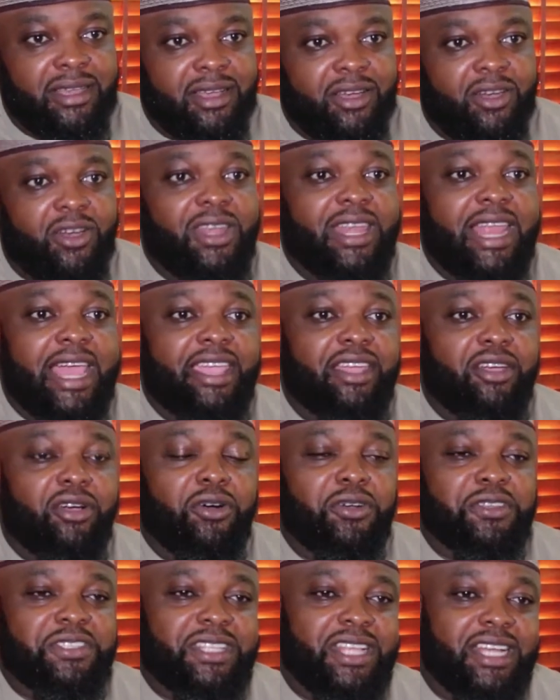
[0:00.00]
Unlike
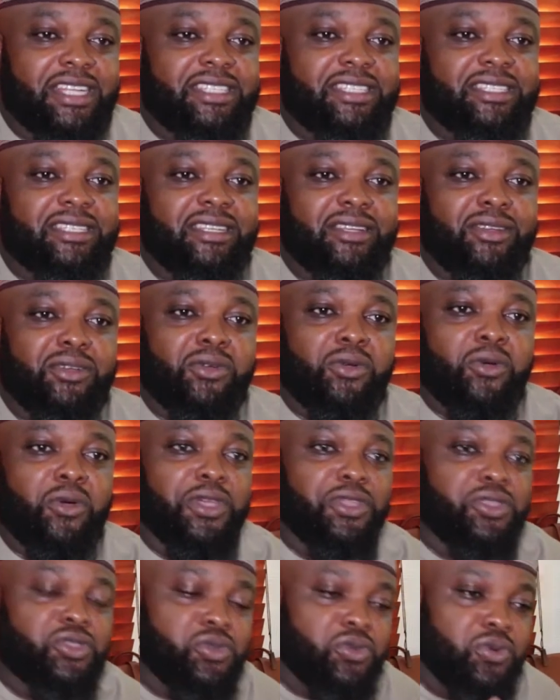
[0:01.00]
us that go
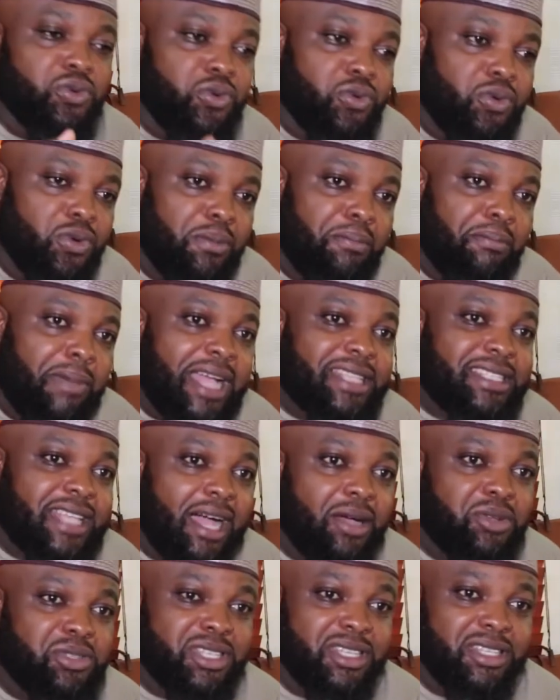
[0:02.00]
into mass
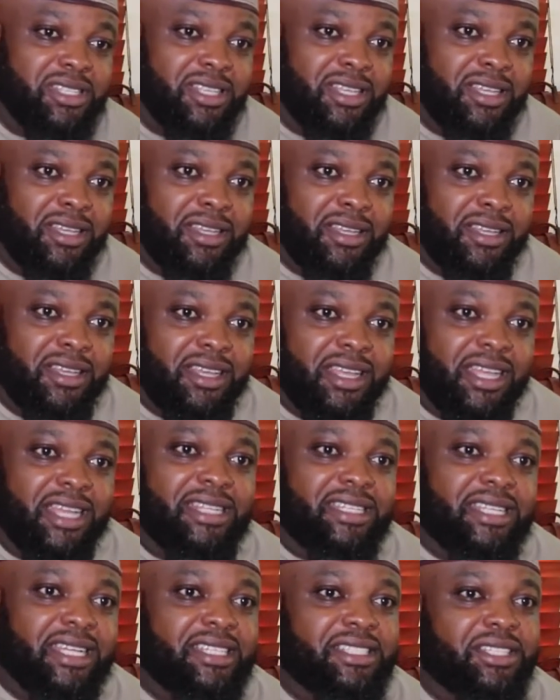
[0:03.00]
housing,
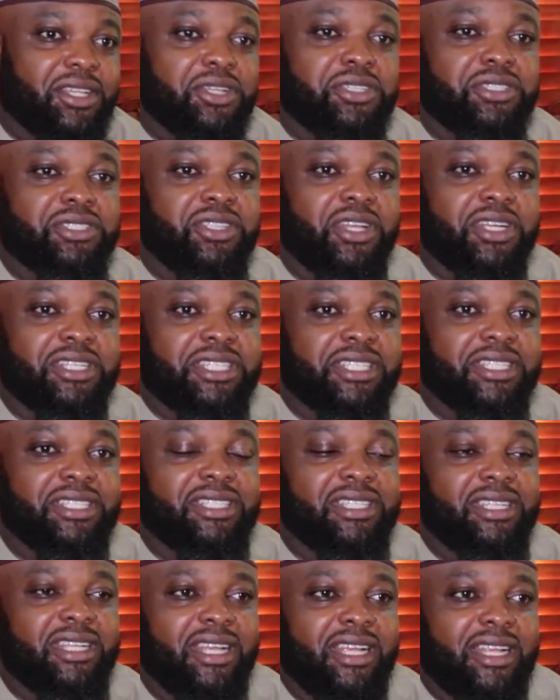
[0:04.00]
it takes us
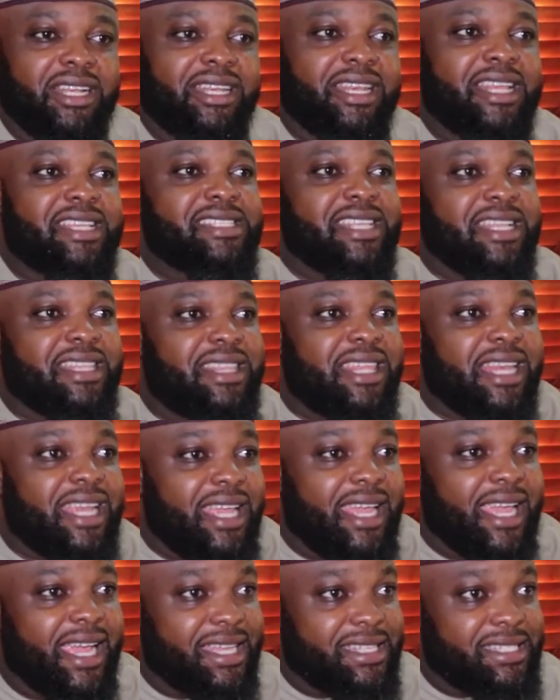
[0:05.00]
nothing less than 3
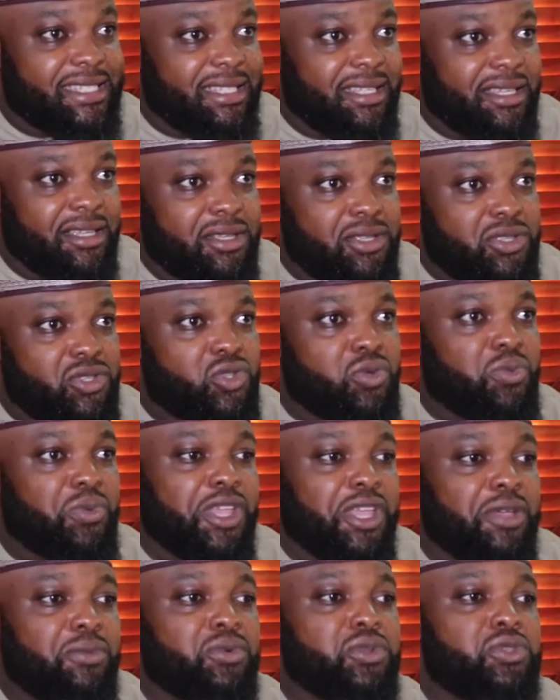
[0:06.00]
years to
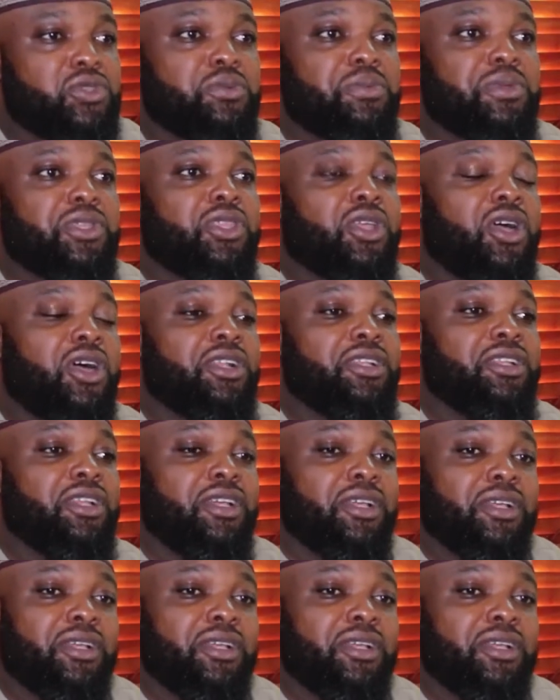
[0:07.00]
be able to be done